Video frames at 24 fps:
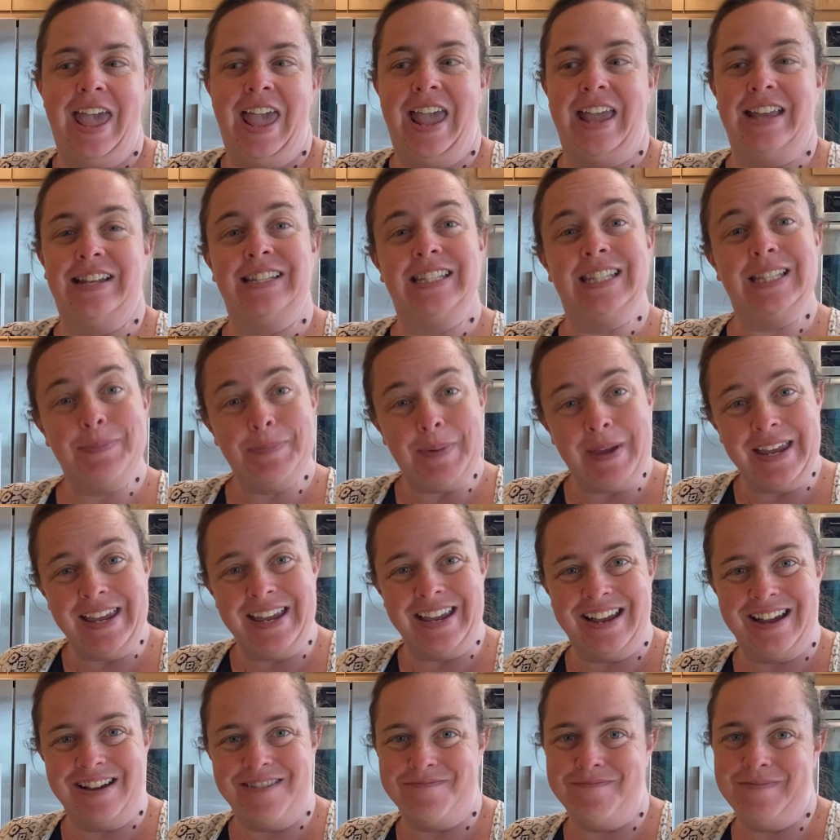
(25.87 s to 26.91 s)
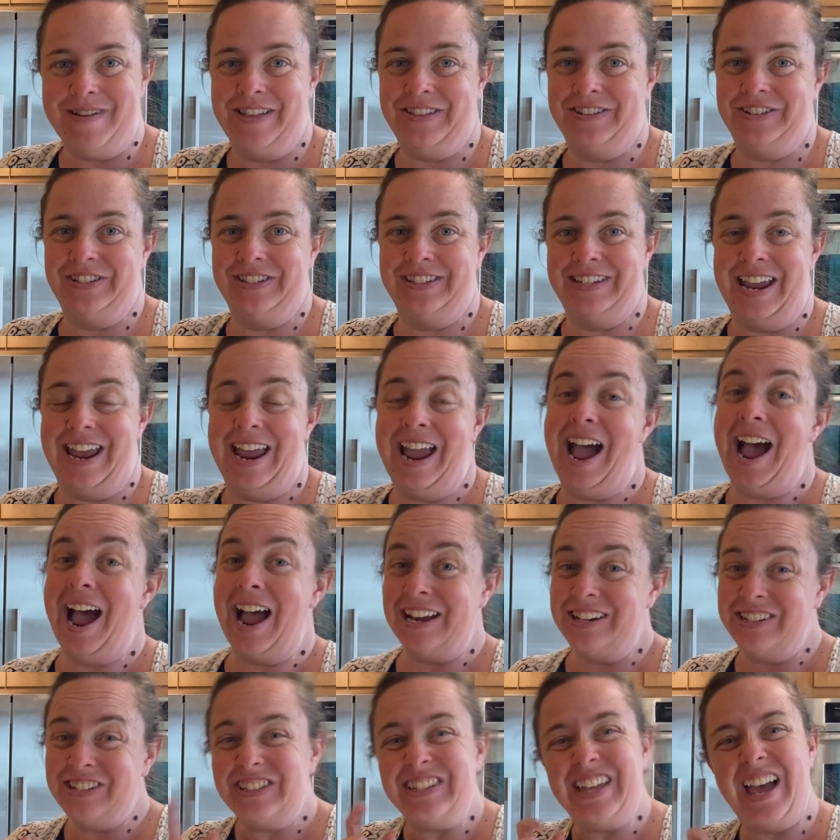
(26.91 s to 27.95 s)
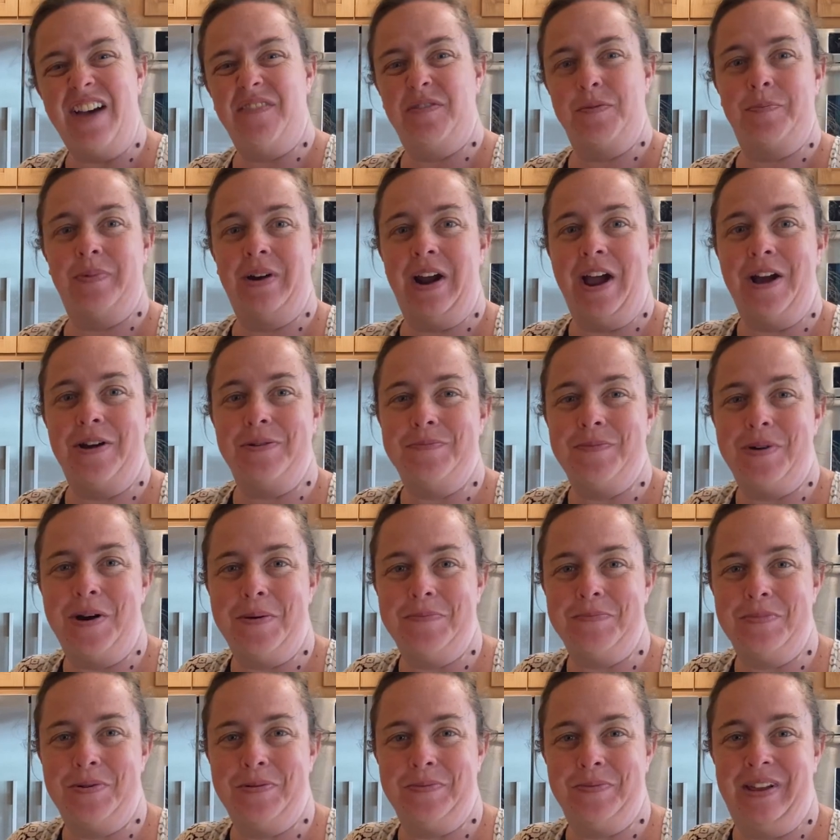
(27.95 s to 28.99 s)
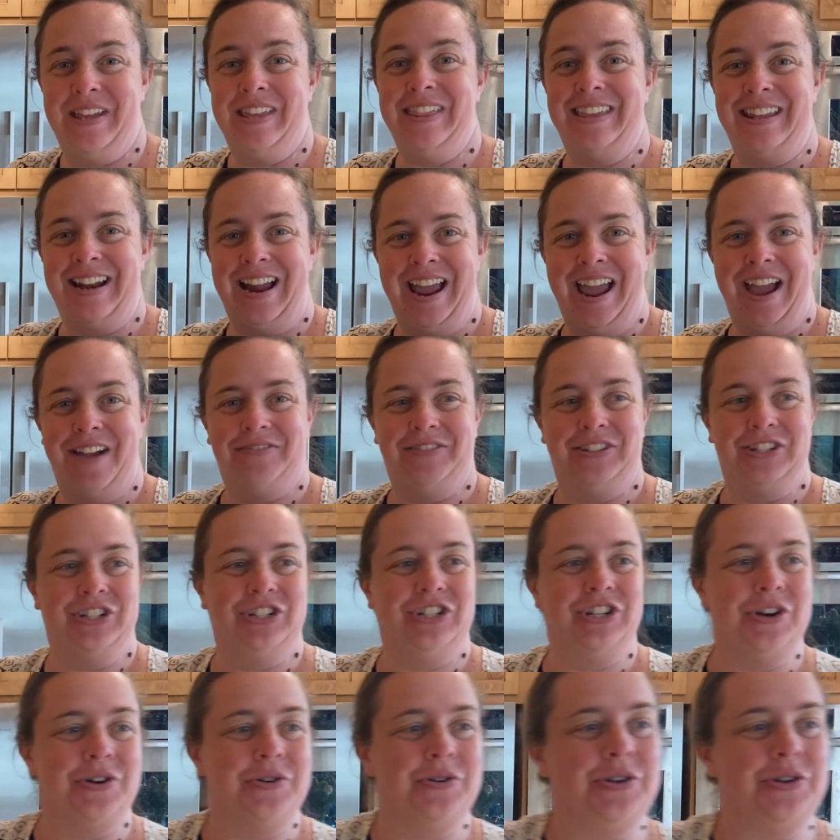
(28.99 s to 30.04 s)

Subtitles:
And speaking of Mother's Day, I just have a proud mom moment that I have to show